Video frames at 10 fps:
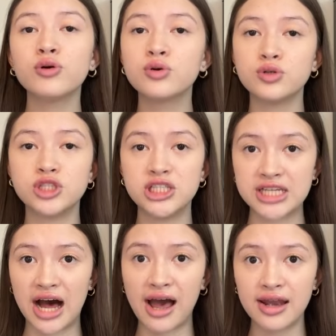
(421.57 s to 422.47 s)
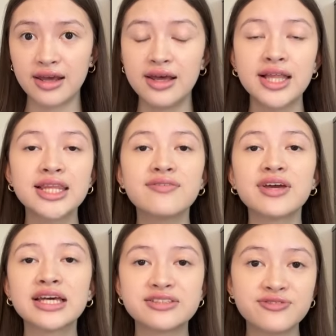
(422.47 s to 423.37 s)
Gucci died, leaving
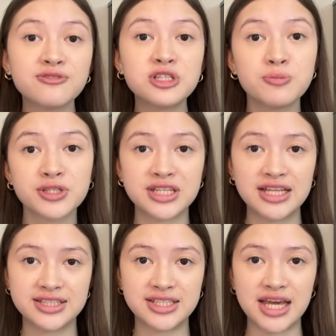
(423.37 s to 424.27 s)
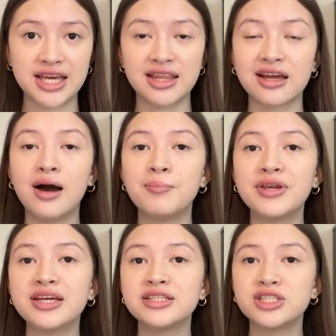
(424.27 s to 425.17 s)
his 50% stake in the
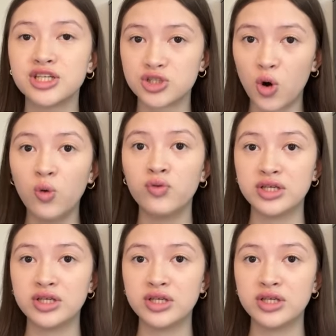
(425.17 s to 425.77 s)
company to his only